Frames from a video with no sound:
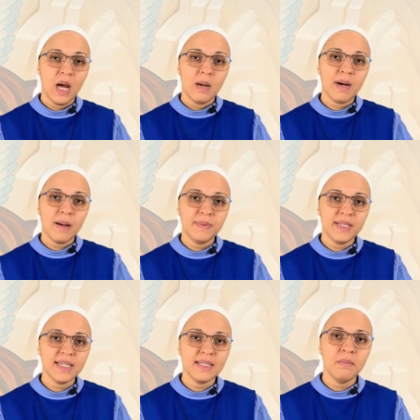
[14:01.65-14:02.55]

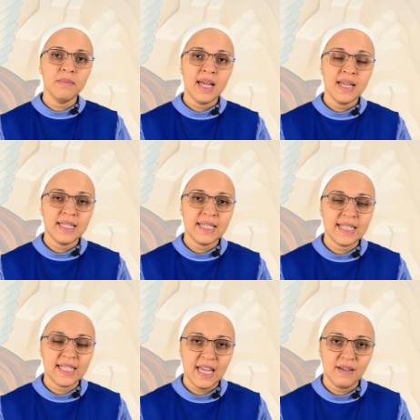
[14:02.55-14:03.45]
Baptism
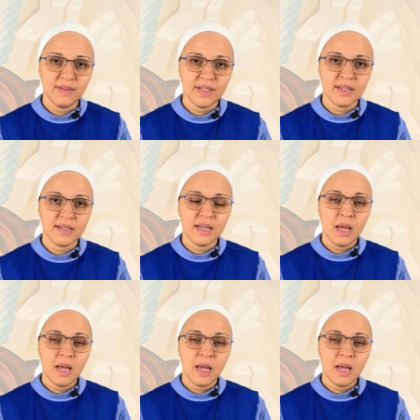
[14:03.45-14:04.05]
saves us.